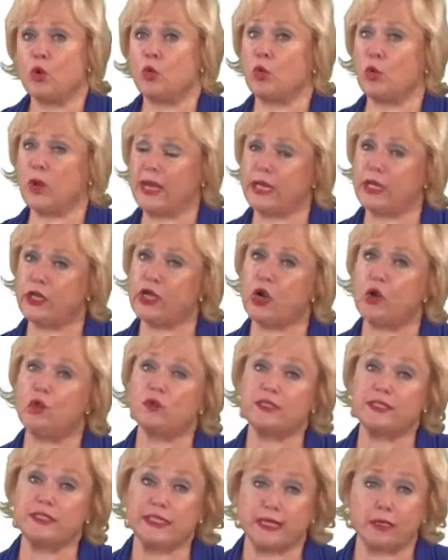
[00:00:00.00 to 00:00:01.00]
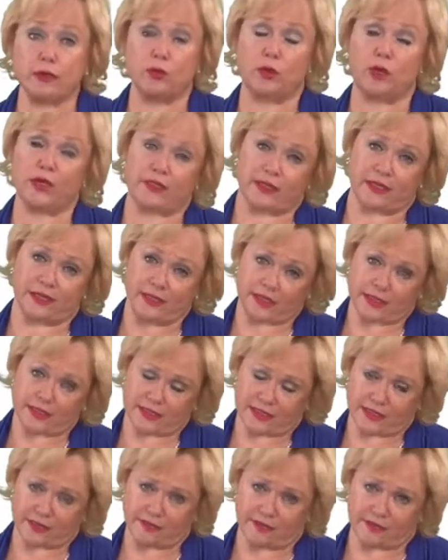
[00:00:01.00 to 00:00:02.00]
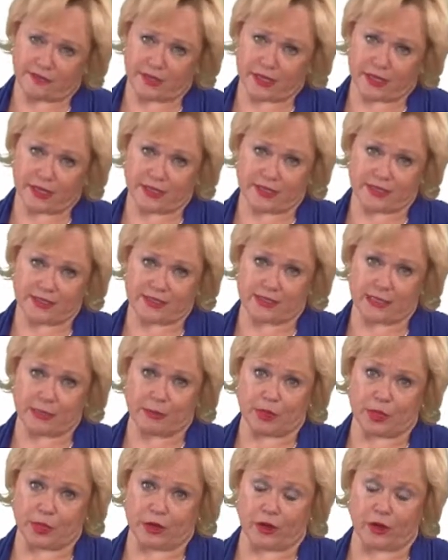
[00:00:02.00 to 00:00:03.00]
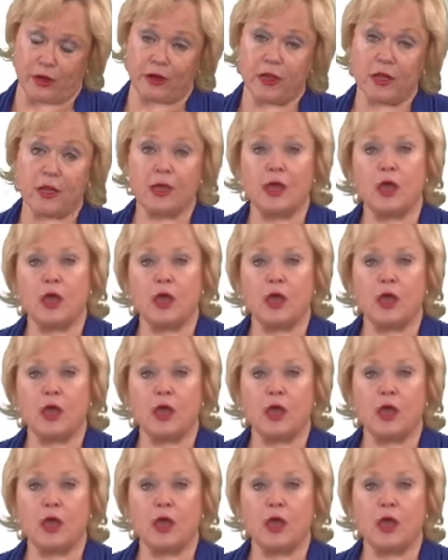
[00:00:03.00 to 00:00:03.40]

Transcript: we don't deal with in this seminar.